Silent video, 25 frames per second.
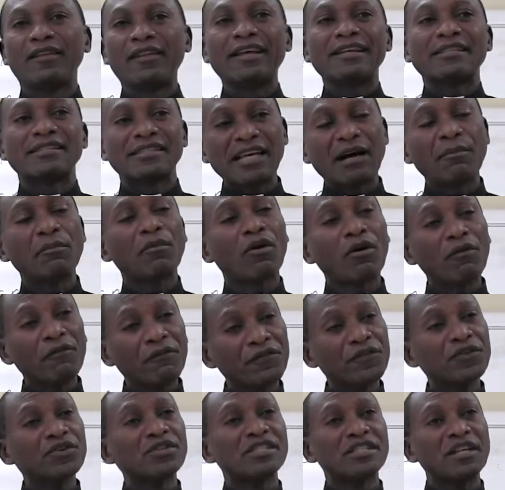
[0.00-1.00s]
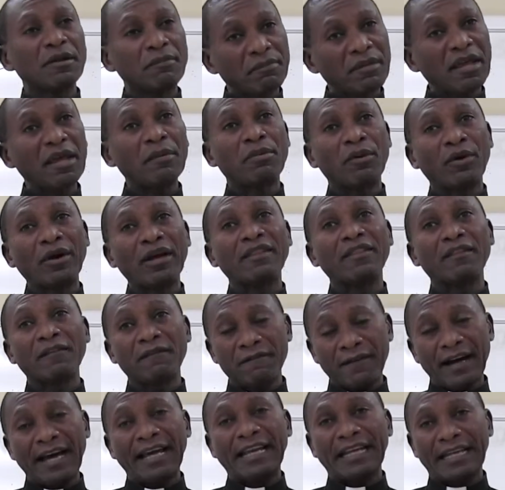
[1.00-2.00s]
are some confused people in the
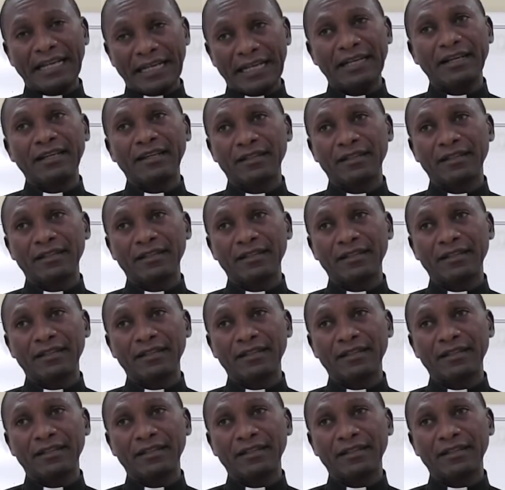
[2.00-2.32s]
Vatican.